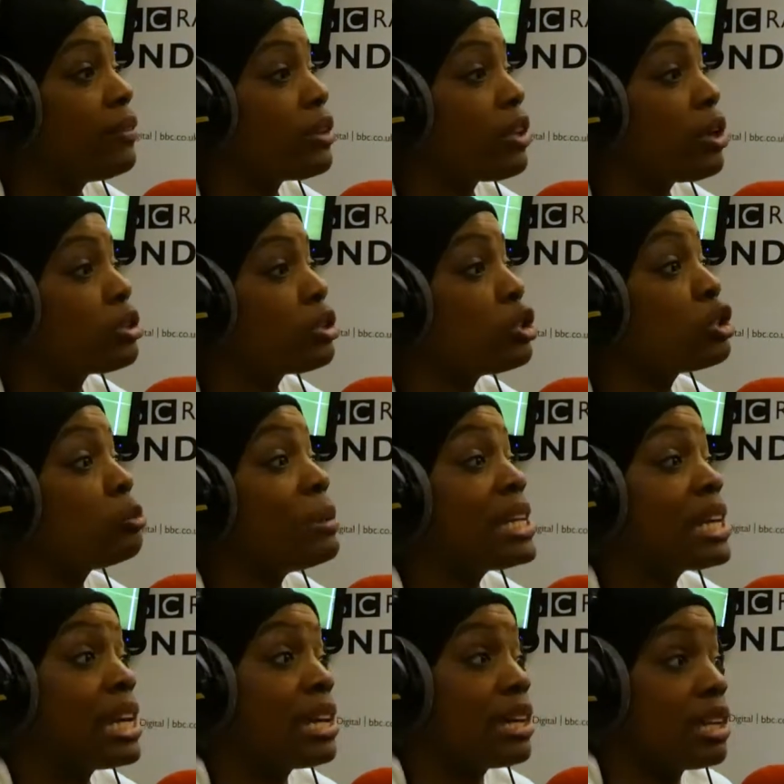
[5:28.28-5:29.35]
for those who
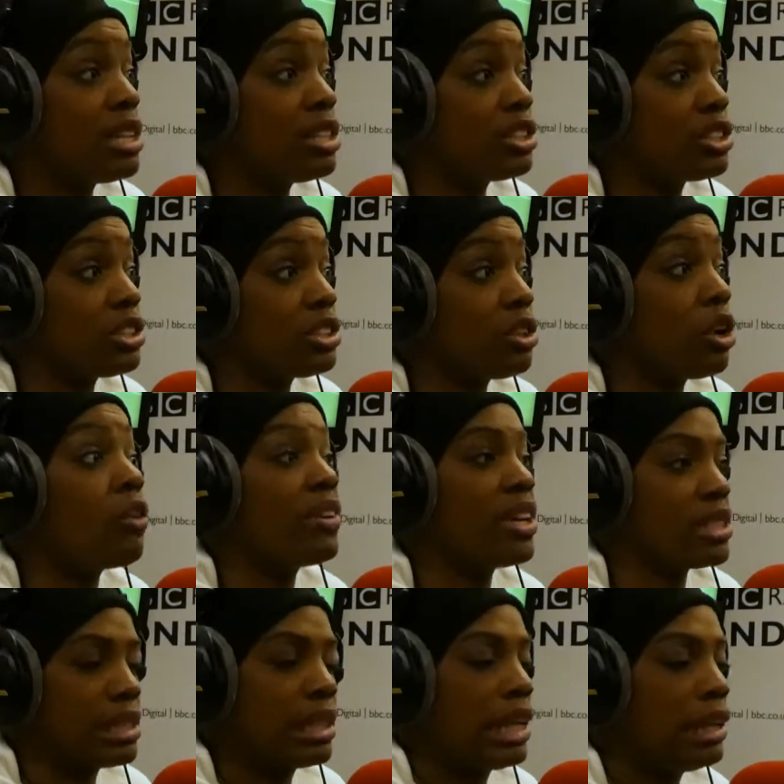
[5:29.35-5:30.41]
speak English,
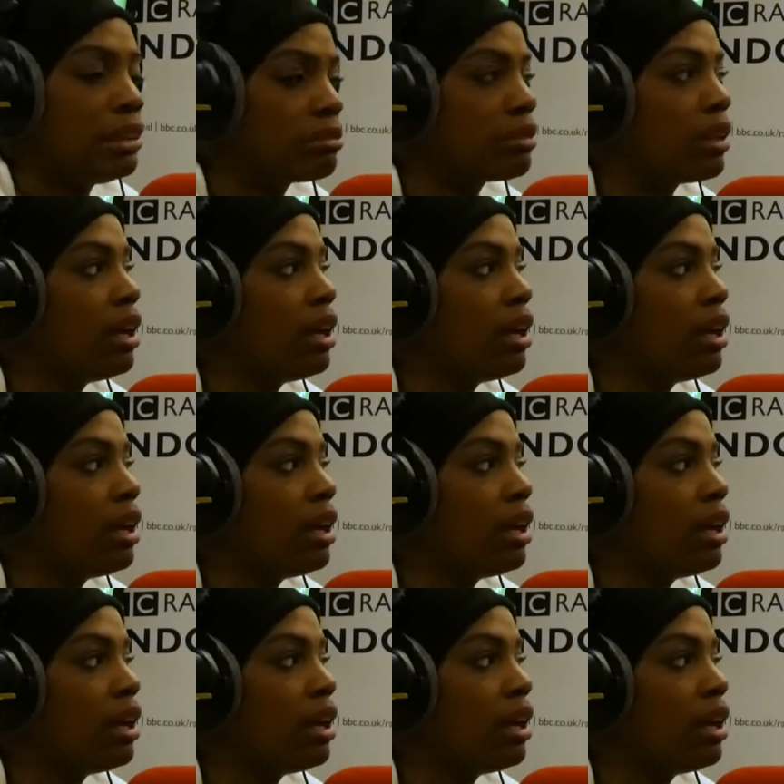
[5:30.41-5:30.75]
obviously.